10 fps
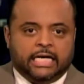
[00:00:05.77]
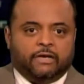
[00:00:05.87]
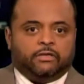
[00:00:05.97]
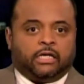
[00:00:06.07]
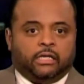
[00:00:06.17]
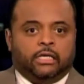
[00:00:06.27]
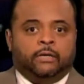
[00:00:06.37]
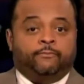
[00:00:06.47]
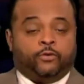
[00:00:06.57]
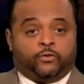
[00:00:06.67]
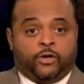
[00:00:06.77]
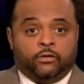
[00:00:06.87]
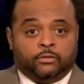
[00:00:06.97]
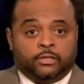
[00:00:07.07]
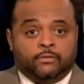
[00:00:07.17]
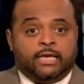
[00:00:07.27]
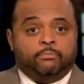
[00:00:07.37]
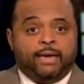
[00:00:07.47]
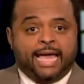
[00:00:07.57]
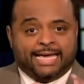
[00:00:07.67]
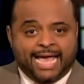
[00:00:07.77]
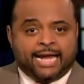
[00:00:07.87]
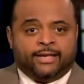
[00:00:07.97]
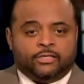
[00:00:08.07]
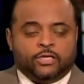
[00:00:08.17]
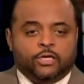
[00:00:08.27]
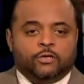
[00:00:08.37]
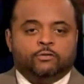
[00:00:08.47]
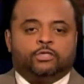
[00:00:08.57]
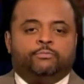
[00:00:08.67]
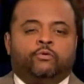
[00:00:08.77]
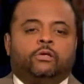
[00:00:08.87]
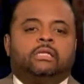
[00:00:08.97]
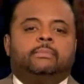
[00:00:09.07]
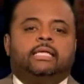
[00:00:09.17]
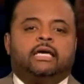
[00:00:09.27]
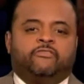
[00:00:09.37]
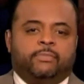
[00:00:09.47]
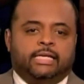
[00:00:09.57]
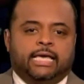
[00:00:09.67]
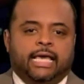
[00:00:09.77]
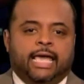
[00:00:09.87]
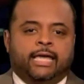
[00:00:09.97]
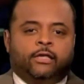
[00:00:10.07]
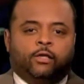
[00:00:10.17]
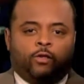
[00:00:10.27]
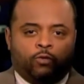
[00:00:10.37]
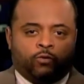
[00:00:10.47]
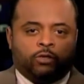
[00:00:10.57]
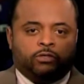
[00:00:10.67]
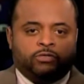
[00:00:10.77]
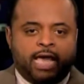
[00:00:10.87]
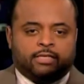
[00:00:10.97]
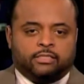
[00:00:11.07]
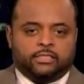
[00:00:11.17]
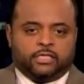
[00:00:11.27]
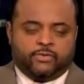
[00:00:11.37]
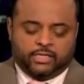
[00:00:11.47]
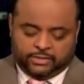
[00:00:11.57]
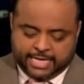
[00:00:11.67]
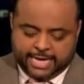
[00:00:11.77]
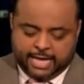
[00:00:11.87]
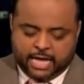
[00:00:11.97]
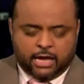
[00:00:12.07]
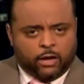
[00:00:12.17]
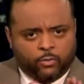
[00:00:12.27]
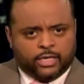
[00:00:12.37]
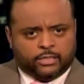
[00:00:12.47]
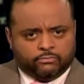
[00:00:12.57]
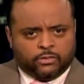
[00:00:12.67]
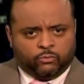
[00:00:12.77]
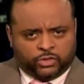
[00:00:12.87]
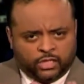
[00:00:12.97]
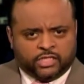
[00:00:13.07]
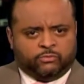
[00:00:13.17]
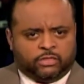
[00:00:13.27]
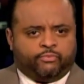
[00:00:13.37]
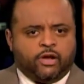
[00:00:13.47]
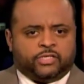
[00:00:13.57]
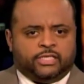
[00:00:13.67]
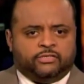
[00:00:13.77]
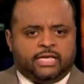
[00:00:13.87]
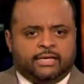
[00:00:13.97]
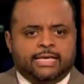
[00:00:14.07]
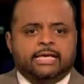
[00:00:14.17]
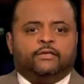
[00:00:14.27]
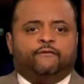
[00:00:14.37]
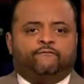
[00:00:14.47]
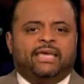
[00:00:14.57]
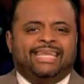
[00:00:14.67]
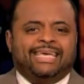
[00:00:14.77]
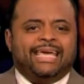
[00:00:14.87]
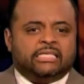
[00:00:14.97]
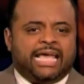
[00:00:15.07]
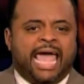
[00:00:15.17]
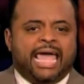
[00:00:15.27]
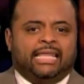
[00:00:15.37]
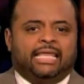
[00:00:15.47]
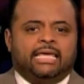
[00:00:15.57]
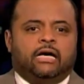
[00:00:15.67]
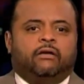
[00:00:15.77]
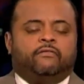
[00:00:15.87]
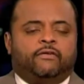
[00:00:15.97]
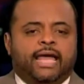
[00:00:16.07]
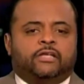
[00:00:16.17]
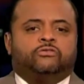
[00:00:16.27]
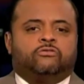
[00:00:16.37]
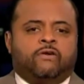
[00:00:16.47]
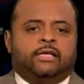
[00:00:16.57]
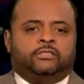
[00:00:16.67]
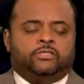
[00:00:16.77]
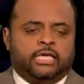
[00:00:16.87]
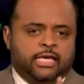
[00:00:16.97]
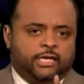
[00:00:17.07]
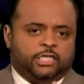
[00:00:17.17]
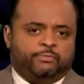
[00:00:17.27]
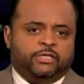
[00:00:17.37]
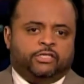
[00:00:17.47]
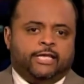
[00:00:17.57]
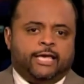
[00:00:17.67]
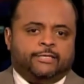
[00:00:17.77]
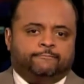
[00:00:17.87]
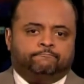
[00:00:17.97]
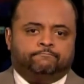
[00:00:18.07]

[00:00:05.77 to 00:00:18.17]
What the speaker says: of the Club for Growth, and they back candidates who support limited government and lower taxes. And Chris, I want you to listen to what the president said, defending his handling of the financial crisis in his speech today.